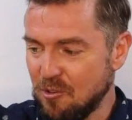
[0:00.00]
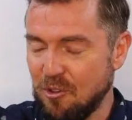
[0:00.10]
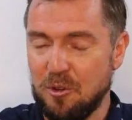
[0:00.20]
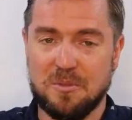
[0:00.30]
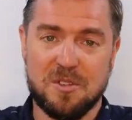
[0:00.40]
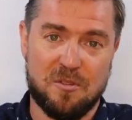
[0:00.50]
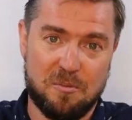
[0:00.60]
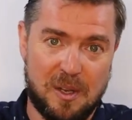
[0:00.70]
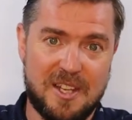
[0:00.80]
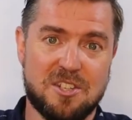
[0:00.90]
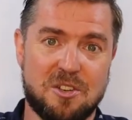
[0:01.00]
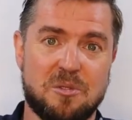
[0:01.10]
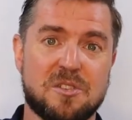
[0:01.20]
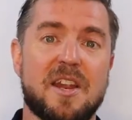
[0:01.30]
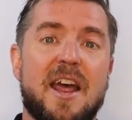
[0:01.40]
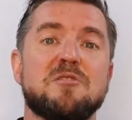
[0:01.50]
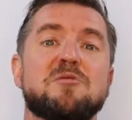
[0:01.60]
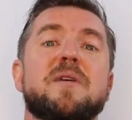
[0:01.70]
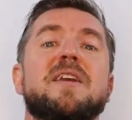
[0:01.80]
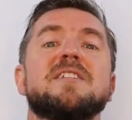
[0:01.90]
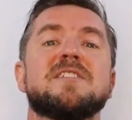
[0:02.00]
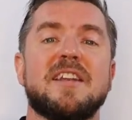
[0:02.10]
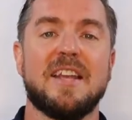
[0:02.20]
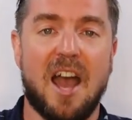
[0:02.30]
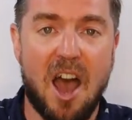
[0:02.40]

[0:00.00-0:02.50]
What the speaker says: groups of police students are now speaking to the